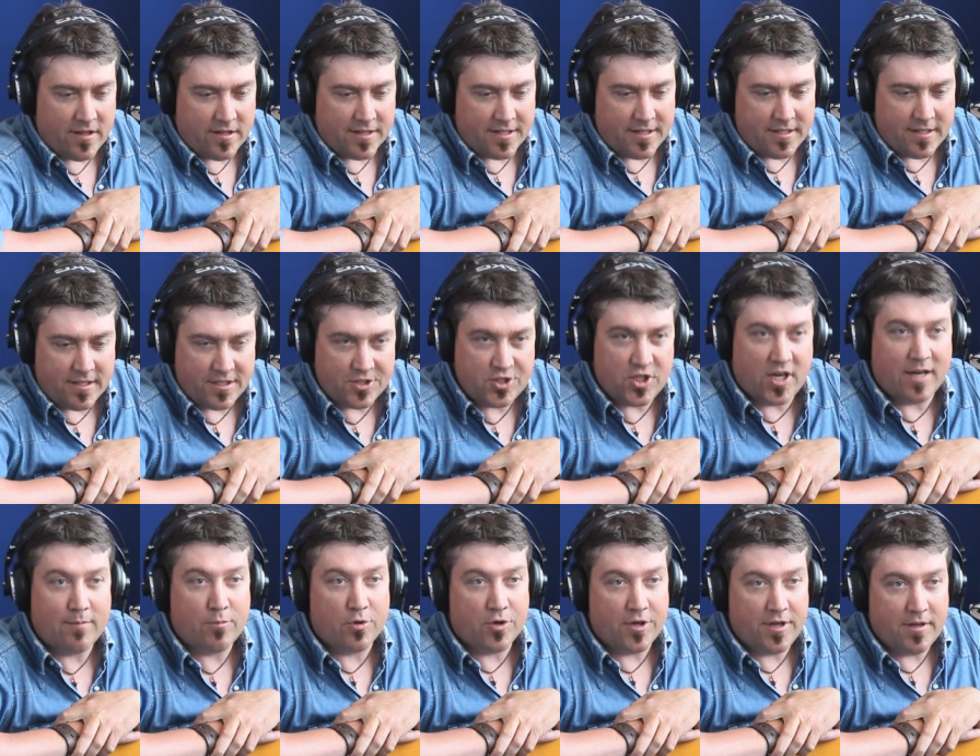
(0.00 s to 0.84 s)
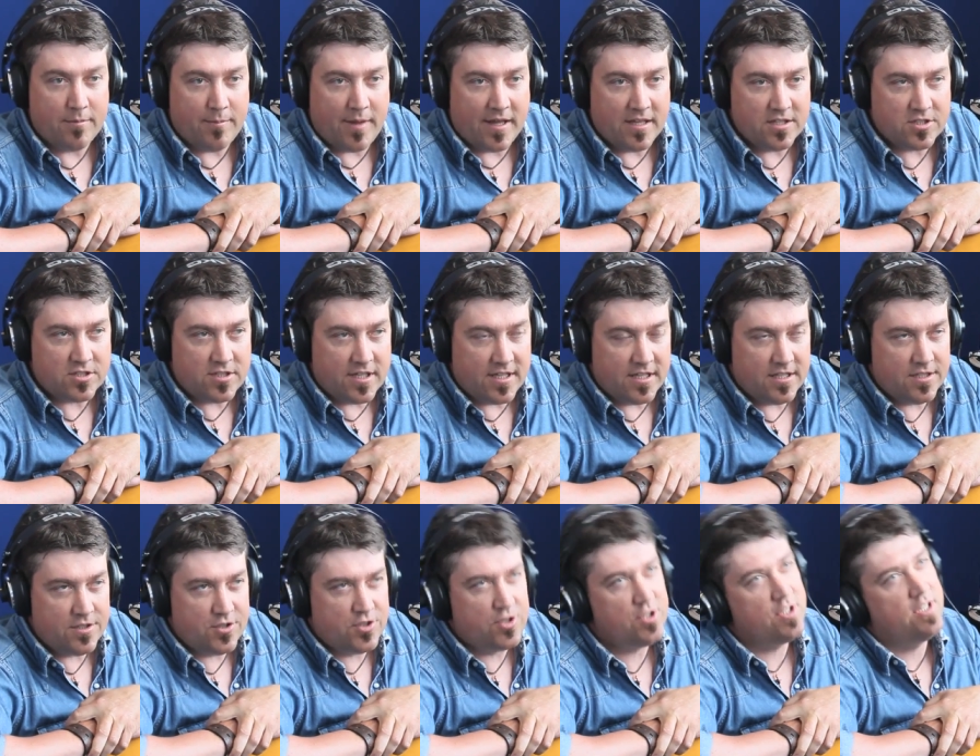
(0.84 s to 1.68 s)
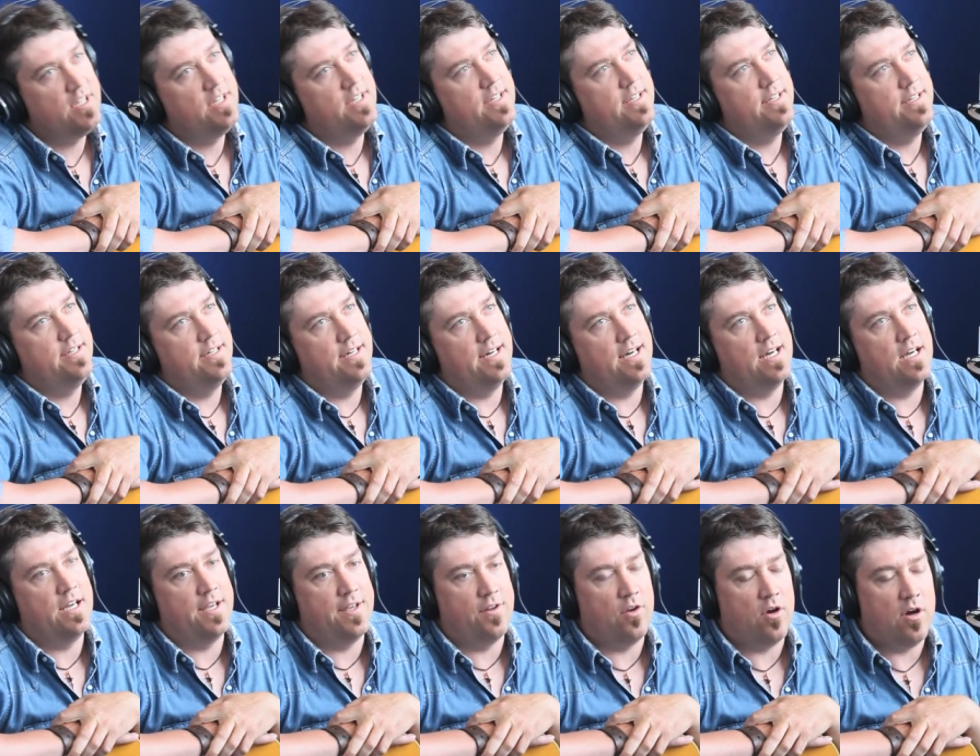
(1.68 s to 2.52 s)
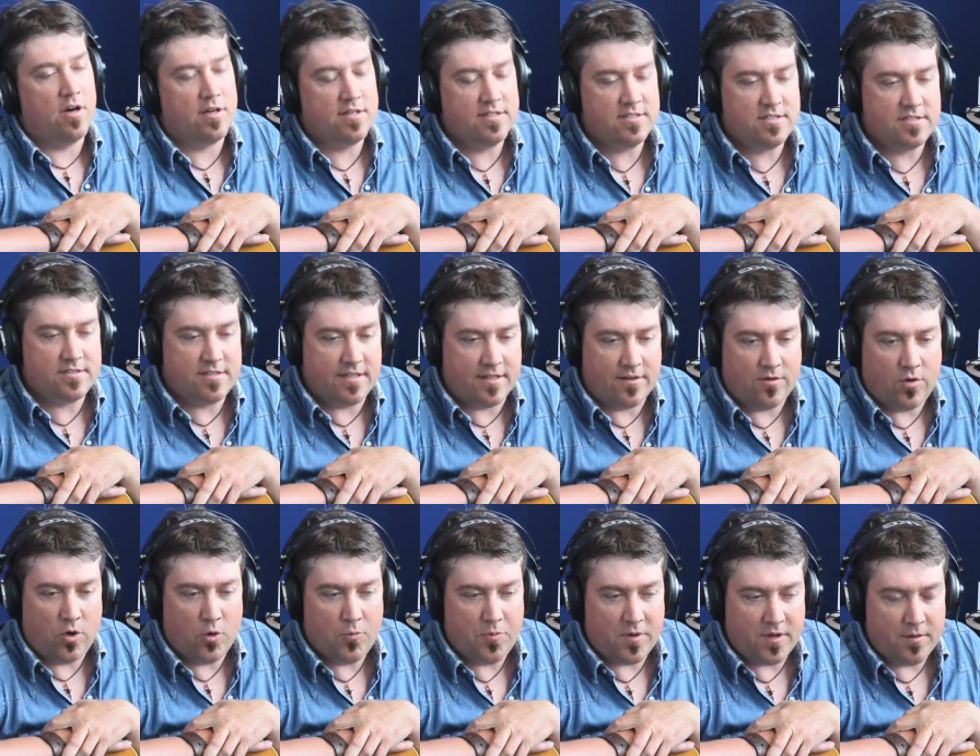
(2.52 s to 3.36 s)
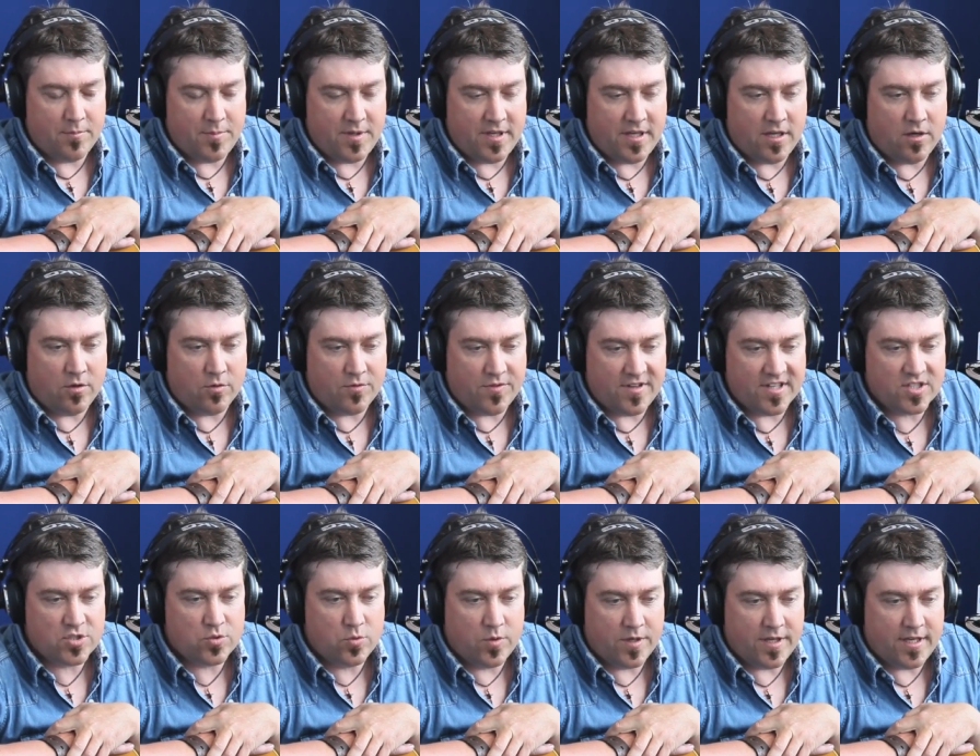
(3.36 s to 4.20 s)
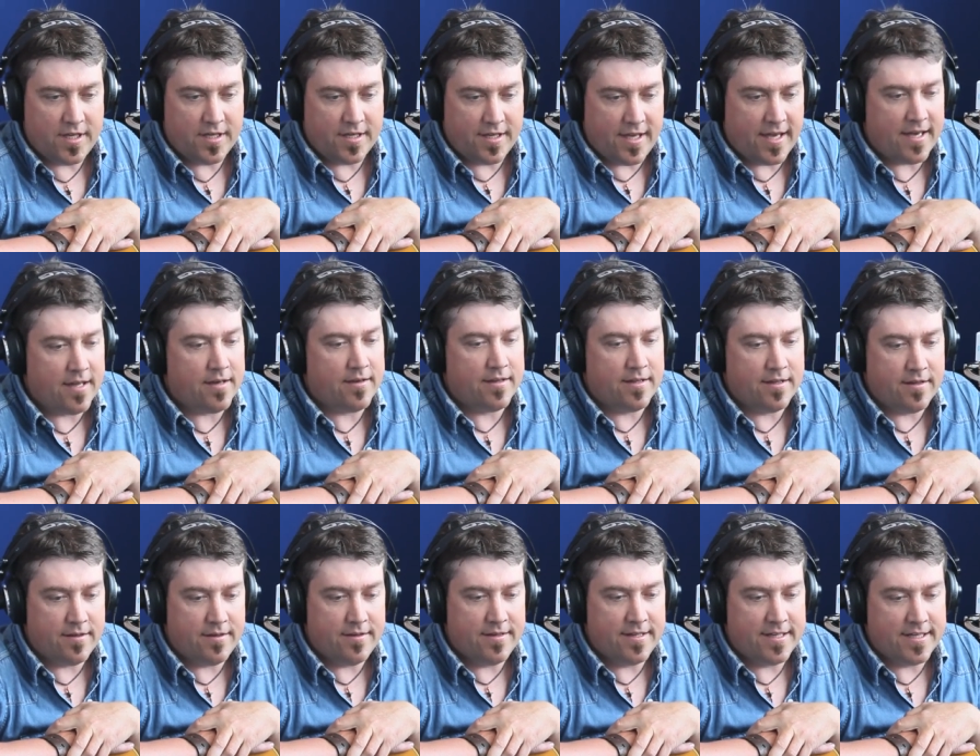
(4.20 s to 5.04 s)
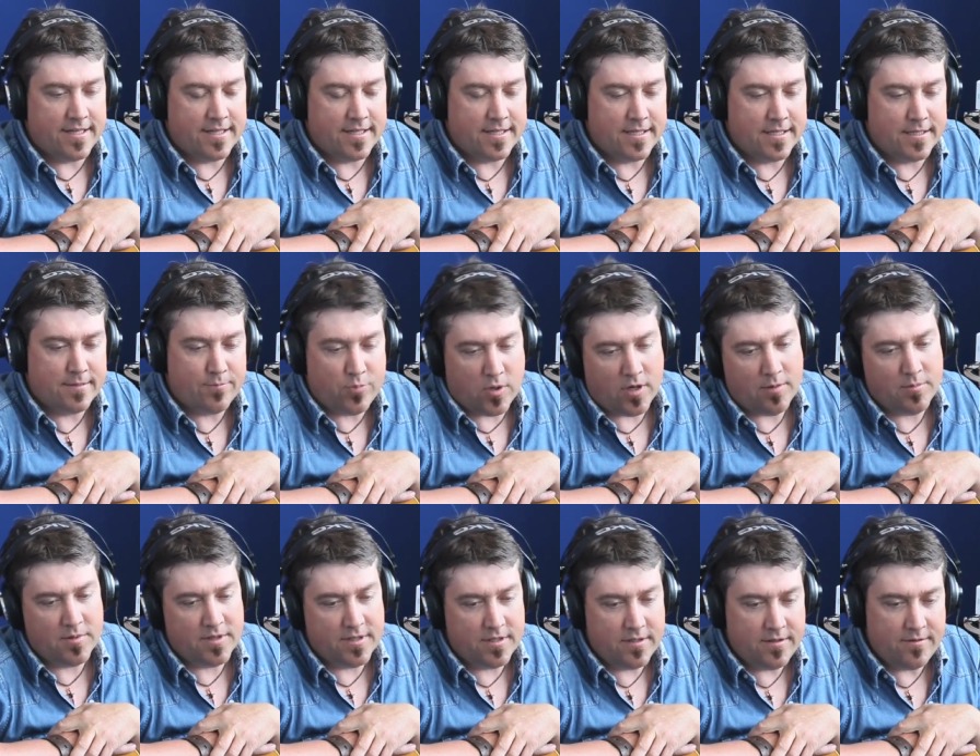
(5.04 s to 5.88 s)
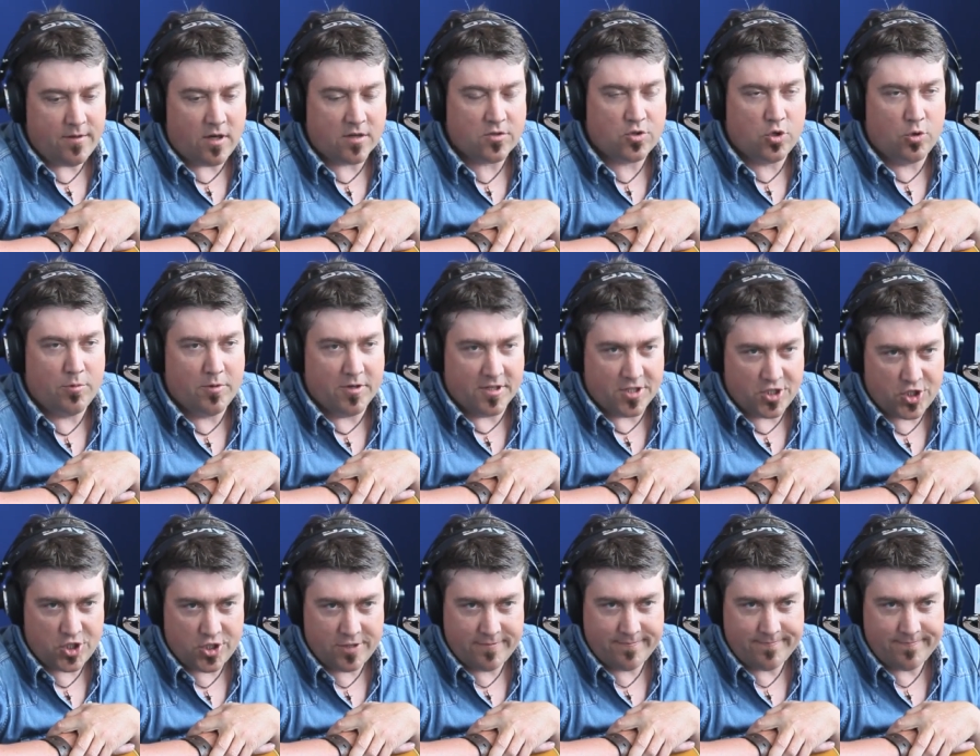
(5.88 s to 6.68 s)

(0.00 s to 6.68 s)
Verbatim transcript: Valley uh, Jamboree and Main Stage uh, in August and hoping to be out this way again in uh, probably Octoberish.